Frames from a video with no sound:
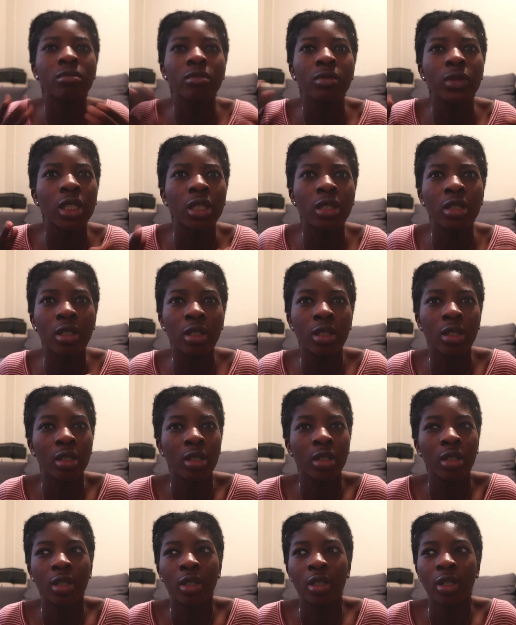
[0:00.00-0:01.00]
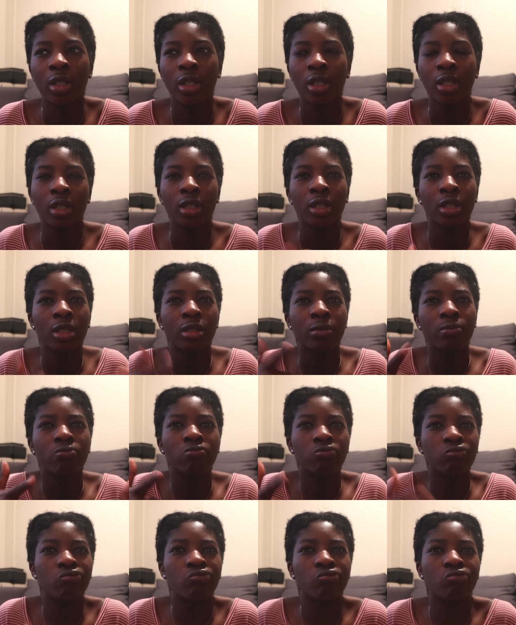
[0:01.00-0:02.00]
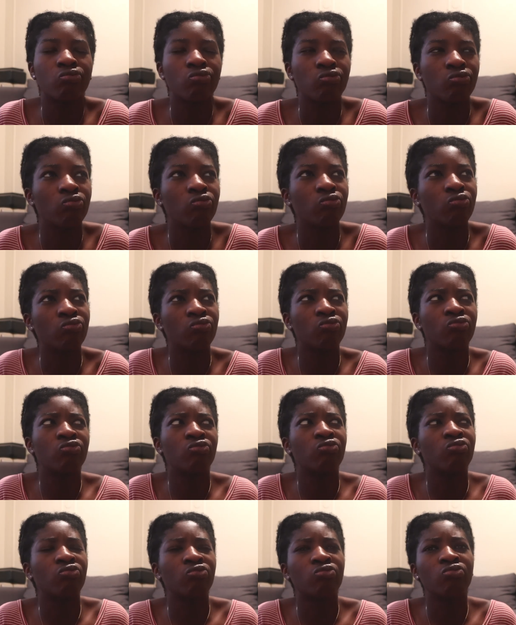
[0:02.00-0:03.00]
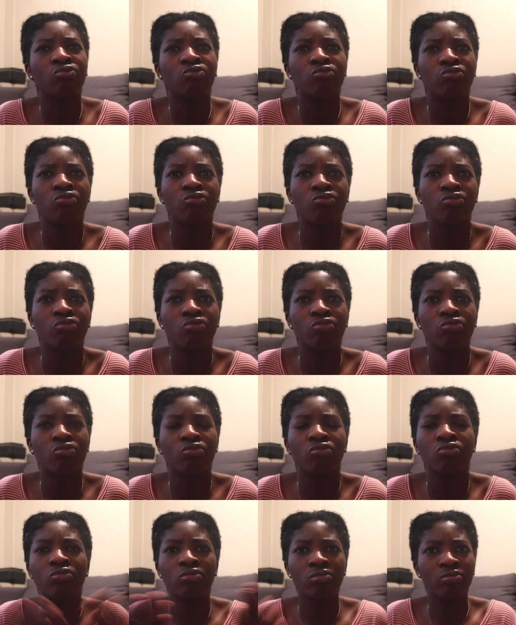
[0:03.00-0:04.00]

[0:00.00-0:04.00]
[no speech]